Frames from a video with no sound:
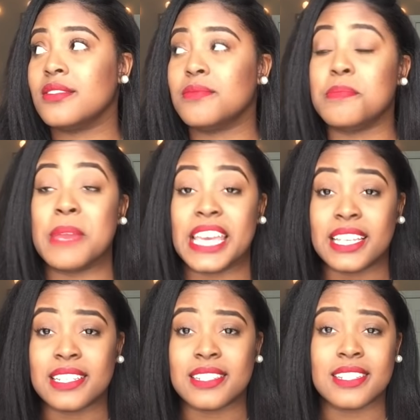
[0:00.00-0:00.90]

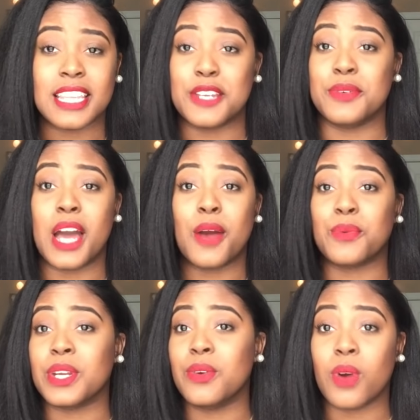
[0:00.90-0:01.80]
mend, they do not
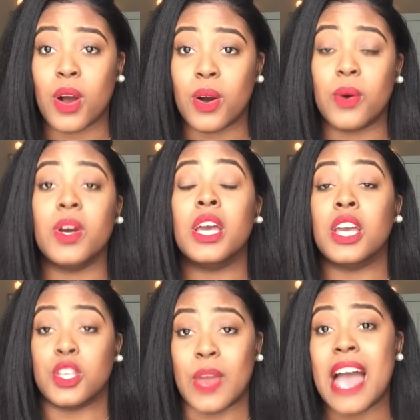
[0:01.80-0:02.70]
regrow.
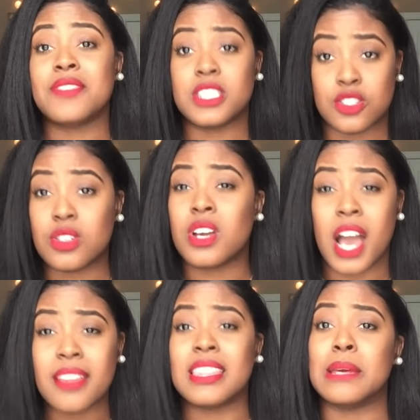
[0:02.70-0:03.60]
You have to
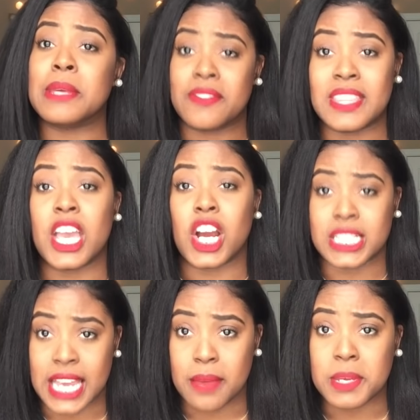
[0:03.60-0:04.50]
cut them if they are
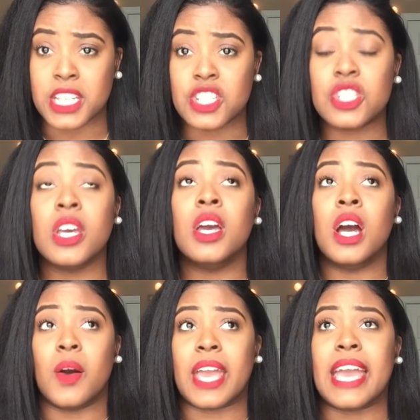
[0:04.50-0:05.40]
damaged.
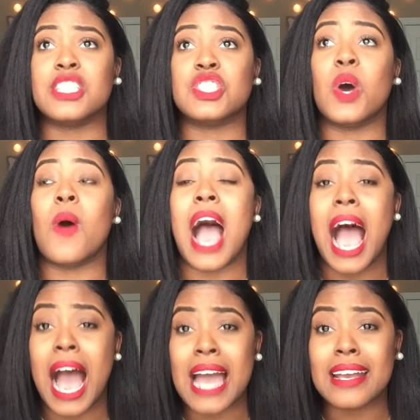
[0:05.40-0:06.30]
Okay, so
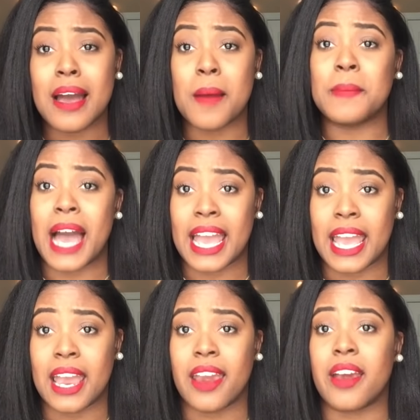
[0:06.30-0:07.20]
I cut my
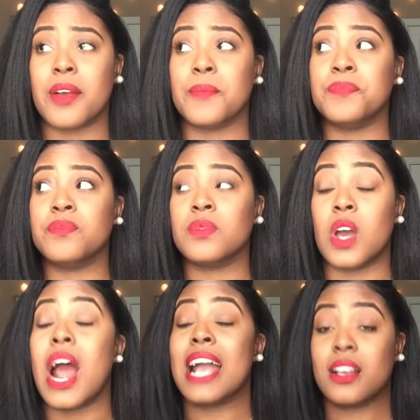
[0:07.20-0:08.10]
hair, or
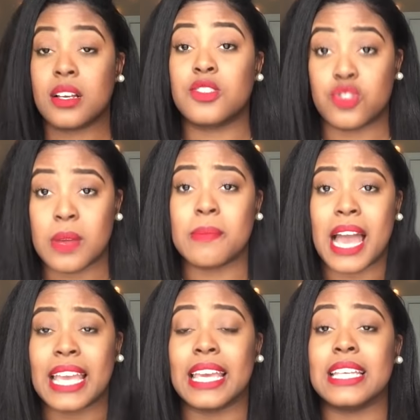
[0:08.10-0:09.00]
I trim my
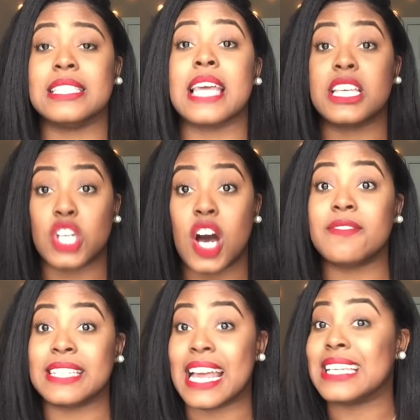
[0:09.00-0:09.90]
ends as
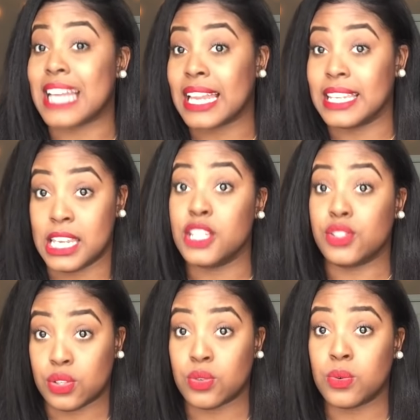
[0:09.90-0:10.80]
often as I need to,